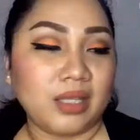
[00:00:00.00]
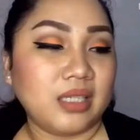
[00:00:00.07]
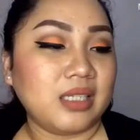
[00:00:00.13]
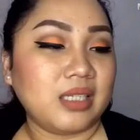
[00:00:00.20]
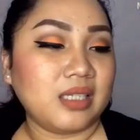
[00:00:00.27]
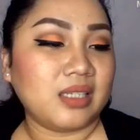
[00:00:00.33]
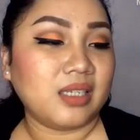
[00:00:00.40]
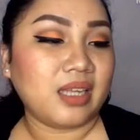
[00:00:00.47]
And
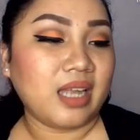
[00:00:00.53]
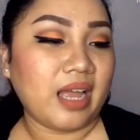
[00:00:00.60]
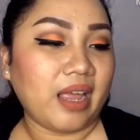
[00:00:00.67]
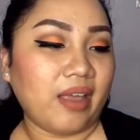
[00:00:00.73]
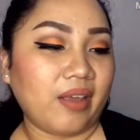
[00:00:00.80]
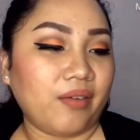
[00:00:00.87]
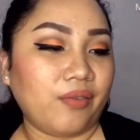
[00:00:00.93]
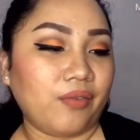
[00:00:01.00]
this is the
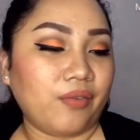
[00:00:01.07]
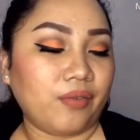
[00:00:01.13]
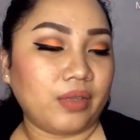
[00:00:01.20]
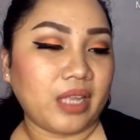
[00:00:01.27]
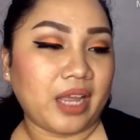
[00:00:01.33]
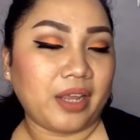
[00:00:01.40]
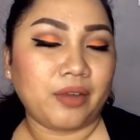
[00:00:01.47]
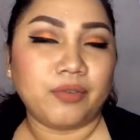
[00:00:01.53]

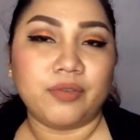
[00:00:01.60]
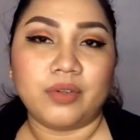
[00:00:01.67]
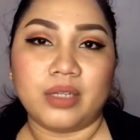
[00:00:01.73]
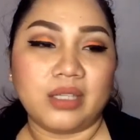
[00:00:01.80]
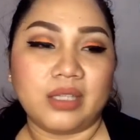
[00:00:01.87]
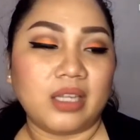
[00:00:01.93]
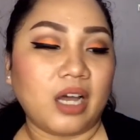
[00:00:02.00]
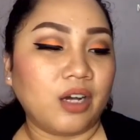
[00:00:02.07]

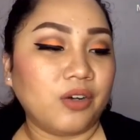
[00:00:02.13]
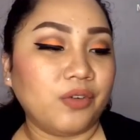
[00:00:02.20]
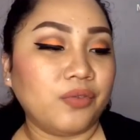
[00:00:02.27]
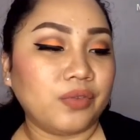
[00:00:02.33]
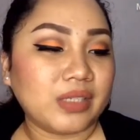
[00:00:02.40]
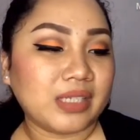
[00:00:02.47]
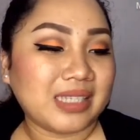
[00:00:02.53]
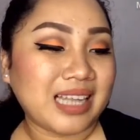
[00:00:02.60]

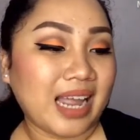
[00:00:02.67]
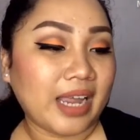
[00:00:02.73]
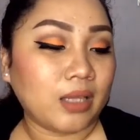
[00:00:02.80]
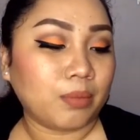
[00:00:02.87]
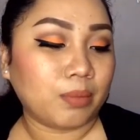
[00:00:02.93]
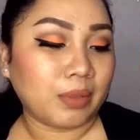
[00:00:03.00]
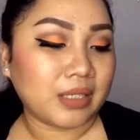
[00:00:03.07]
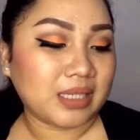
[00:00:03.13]
Dove
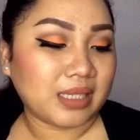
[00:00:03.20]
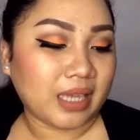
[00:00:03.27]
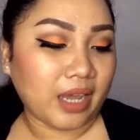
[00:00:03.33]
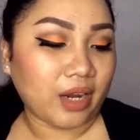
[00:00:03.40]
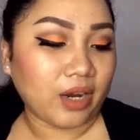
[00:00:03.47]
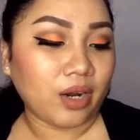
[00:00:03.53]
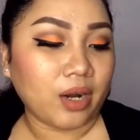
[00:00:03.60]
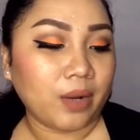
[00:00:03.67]
Style Plus
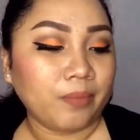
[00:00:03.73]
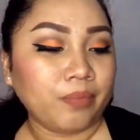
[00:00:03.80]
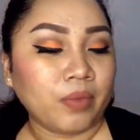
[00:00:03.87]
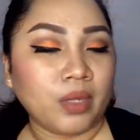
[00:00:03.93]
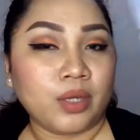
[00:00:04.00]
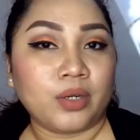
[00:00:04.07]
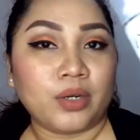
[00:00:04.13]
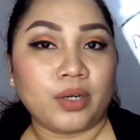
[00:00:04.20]
Care
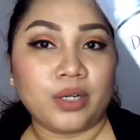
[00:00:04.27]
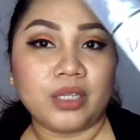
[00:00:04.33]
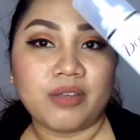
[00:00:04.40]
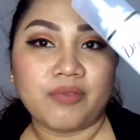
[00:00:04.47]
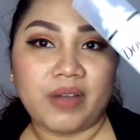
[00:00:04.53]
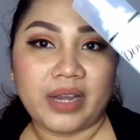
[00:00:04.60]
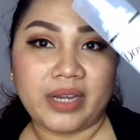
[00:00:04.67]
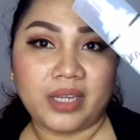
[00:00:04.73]
Curl
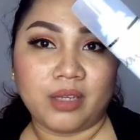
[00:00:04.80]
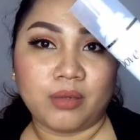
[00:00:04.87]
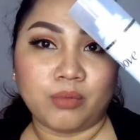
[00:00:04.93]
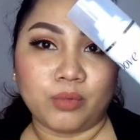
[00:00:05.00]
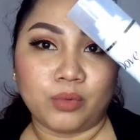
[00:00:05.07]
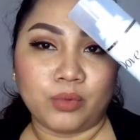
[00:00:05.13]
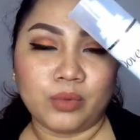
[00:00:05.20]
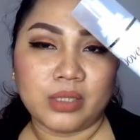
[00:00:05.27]

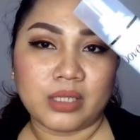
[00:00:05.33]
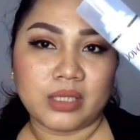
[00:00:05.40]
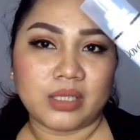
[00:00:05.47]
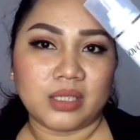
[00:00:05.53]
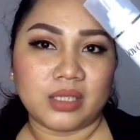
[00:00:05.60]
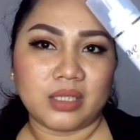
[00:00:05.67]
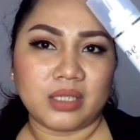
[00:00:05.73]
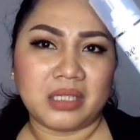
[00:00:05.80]
Defining
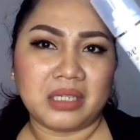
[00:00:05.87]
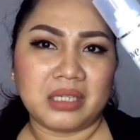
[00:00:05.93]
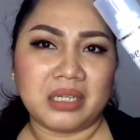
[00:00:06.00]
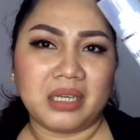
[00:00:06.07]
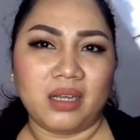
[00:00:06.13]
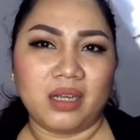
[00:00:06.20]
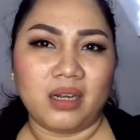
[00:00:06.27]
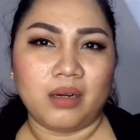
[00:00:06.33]
Mousse.
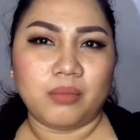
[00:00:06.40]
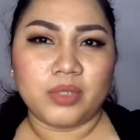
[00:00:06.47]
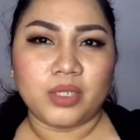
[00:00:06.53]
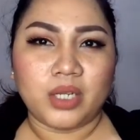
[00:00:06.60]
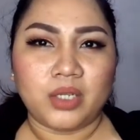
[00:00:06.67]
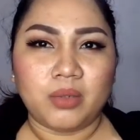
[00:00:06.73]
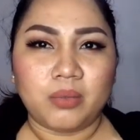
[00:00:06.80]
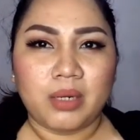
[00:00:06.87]

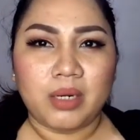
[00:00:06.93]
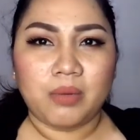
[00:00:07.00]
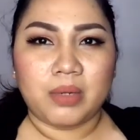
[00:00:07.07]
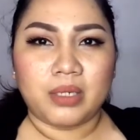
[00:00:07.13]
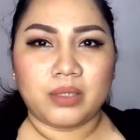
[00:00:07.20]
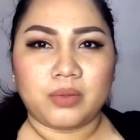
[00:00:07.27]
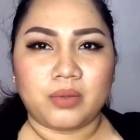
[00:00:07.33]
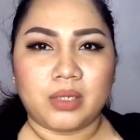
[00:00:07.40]
Masyadong
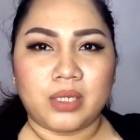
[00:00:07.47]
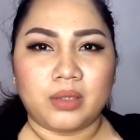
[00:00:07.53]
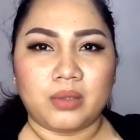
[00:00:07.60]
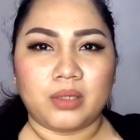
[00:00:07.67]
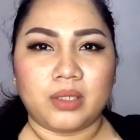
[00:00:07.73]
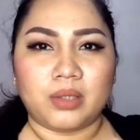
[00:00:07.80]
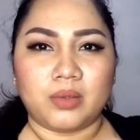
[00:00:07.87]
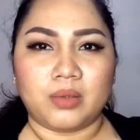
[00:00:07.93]
maliwanag tong
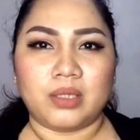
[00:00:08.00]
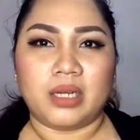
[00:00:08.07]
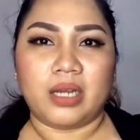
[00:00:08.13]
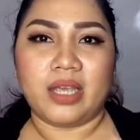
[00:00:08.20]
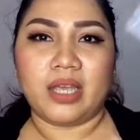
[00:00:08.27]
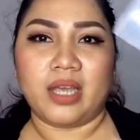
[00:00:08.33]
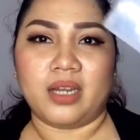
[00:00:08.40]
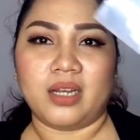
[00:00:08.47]
ilaw na to.
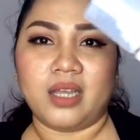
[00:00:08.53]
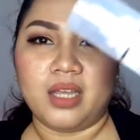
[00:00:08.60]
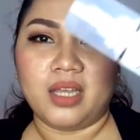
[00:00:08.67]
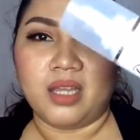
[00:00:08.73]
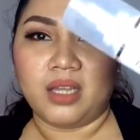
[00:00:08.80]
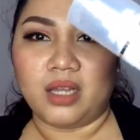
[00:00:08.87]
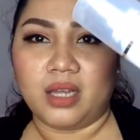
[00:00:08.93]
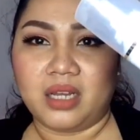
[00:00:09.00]
Ayan.
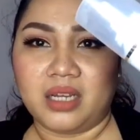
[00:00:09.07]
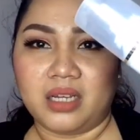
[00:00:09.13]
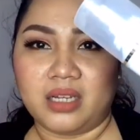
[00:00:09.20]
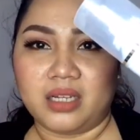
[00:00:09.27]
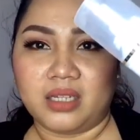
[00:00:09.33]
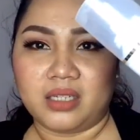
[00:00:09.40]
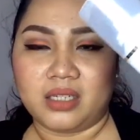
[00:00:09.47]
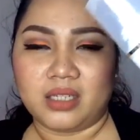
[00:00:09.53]

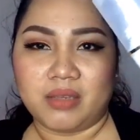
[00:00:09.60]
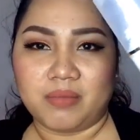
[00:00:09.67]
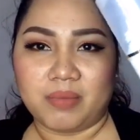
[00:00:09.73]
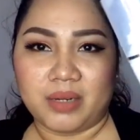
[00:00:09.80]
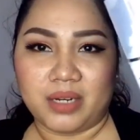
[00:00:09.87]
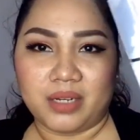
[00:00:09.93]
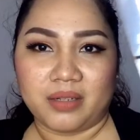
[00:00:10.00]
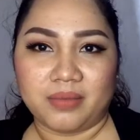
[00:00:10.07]
Hindi
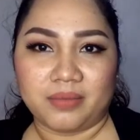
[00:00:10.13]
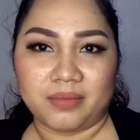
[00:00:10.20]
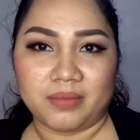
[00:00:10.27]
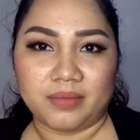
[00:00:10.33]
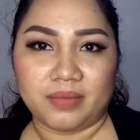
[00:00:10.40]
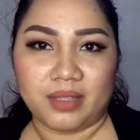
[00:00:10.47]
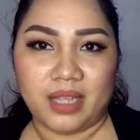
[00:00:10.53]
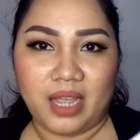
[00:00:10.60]
pa rin.
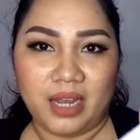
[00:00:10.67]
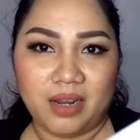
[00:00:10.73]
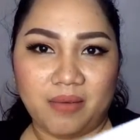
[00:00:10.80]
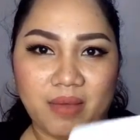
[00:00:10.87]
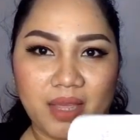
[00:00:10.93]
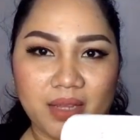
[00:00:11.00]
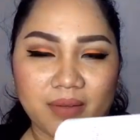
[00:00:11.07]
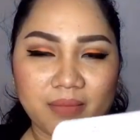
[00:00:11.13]

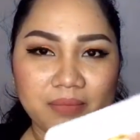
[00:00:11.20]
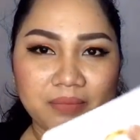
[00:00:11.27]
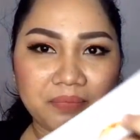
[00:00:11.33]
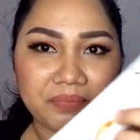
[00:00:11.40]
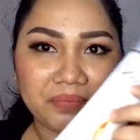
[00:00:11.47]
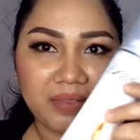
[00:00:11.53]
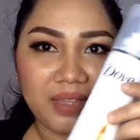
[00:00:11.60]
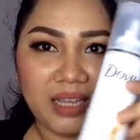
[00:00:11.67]
Anyway,
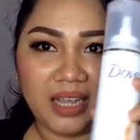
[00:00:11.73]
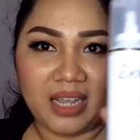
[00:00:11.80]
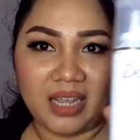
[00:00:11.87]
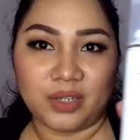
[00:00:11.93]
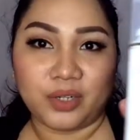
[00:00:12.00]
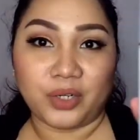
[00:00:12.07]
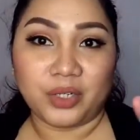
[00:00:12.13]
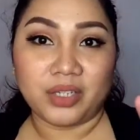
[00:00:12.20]

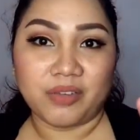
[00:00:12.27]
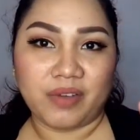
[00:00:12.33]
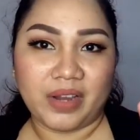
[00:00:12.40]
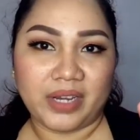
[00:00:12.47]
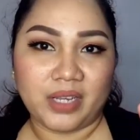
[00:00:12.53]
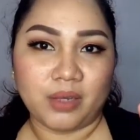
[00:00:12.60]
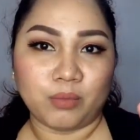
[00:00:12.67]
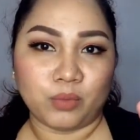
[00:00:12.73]
ayan, Curl
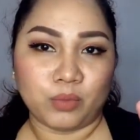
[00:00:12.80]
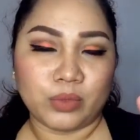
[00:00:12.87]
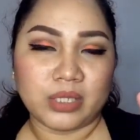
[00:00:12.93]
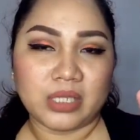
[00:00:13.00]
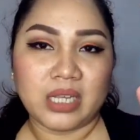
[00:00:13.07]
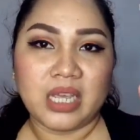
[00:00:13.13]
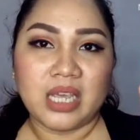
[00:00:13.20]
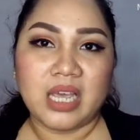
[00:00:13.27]
Defining
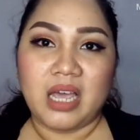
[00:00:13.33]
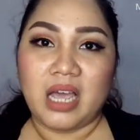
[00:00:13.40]
Mousse.